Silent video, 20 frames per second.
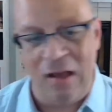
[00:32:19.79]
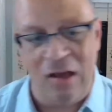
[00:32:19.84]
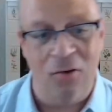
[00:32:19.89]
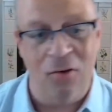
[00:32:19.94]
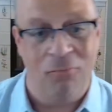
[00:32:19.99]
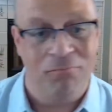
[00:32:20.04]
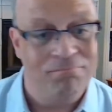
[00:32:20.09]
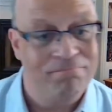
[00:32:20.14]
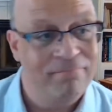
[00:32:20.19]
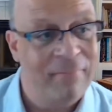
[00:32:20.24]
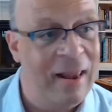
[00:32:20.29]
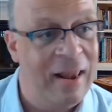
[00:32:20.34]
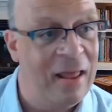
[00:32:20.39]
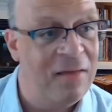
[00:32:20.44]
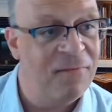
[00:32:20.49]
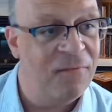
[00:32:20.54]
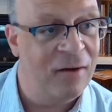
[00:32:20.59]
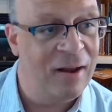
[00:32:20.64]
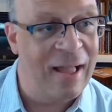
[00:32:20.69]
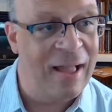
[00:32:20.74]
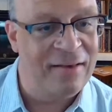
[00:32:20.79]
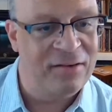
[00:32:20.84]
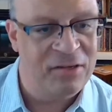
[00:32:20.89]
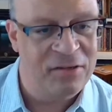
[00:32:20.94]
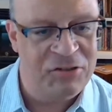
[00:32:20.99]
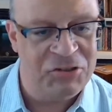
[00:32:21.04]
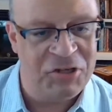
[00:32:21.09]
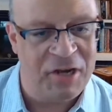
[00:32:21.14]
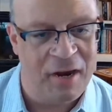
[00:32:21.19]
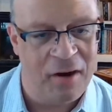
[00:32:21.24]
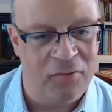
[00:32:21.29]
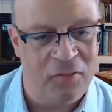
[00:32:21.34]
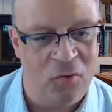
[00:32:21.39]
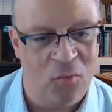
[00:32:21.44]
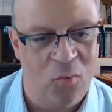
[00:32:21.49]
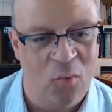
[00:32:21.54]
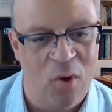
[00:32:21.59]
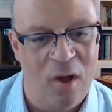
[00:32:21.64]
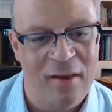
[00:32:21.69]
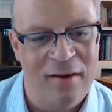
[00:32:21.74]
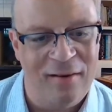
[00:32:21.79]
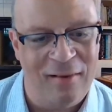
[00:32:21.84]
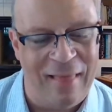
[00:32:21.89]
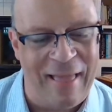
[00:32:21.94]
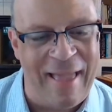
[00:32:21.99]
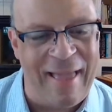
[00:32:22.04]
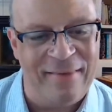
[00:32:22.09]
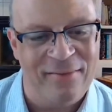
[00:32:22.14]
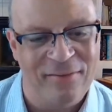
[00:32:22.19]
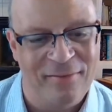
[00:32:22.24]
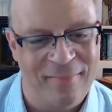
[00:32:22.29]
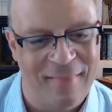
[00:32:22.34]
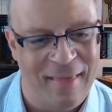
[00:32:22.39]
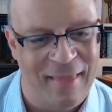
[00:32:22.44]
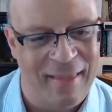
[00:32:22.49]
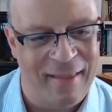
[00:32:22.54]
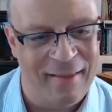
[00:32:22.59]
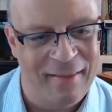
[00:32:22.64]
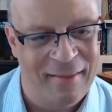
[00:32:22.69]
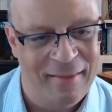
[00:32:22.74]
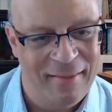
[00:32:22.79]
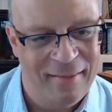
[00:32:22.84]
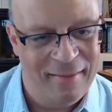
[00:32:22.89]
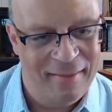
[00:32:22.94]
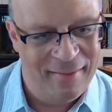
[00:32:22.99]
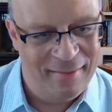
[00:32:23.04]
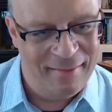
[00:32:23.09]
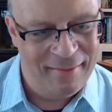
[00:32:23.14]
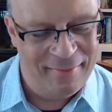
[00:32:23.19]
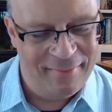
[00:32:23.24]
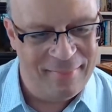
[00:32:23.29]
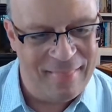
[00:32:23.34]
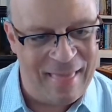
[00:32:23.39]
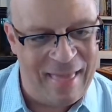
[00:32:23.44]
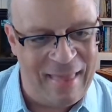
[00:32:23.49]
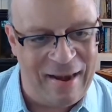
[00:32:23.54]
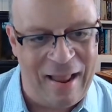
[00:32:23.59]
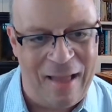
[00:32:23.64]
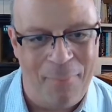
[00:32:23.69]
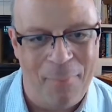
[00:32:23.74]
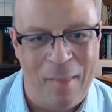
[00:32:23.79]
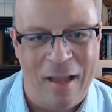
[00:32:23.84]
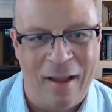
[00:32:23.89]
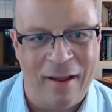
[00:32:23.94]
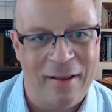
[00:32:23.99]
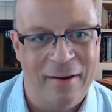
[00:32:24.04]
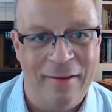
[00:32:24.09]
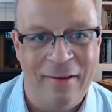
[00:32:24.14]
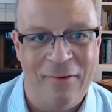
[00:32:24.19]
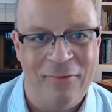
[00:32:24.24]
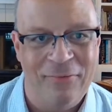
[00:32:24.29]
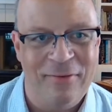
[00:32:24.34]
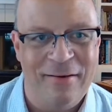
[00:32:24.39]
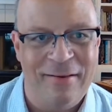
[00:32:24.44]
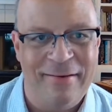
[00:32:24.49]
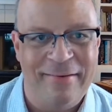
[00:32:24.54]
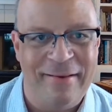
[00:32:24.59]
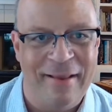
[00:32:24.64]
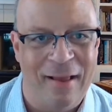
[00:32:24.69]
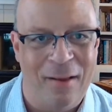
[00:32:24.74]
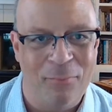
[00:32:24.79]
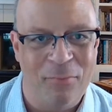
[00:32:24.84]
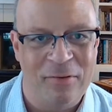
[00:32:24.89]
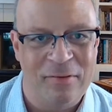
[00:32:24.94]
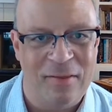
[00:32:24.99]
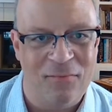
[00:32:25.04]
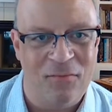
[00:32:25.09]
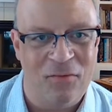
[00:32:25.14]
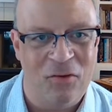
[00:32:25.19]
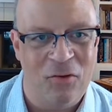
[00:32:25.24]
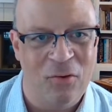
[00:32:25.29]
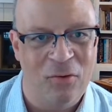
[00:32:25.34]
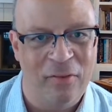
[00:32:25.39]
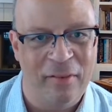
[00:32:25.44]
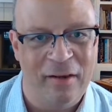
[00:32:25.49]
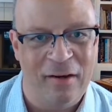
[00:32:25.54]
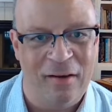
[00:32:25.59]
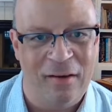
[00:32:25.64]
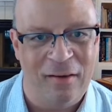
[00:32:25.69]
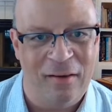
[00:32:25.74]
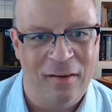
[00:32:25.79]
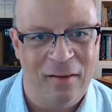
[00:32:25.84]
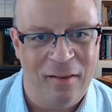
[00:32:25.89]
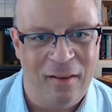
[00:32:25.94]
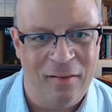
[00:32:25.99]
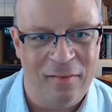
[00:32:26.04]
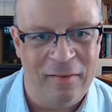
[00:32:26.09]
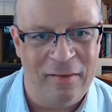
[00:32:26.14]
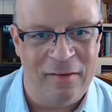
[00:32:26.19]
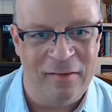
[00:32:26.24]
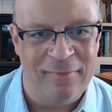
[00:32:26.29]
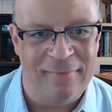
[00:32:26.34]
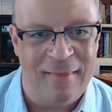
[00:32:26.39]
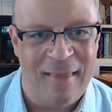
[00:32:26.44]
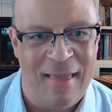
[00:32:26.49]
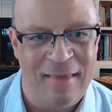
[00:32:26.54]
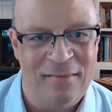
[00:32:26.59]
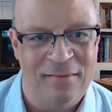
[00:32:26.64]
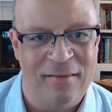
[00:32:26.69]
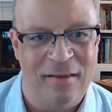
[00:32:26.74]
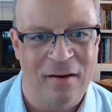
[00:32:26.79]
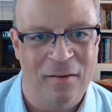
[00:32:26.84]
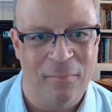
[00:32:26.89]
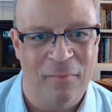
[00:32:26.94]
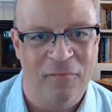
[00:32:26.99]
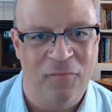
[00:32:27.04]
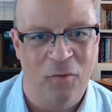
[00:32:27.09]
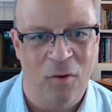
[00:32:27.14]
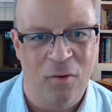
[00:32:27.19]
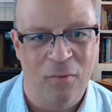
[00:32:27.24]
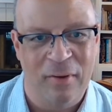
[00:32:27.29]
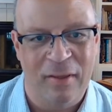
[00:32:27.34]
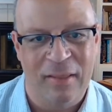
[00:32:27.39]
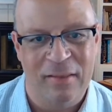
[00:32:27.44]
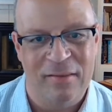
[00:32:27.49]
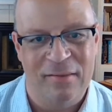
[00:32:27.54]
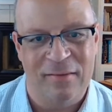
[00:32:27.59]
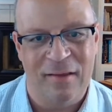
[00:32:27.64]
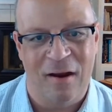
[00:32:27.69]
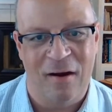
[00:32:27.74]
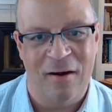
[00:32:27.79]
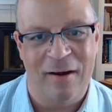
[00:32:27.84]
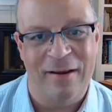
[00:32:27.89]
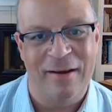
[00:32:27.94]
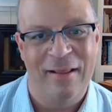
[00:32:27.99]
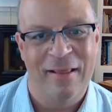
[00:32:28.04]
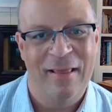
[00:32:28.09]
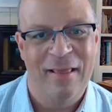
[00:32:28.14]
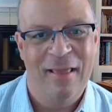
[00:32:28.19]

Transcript: Oh, and I forgot to share the one last thing that I'm not going to go into detail. I'm just giving you a little taste here before we get started.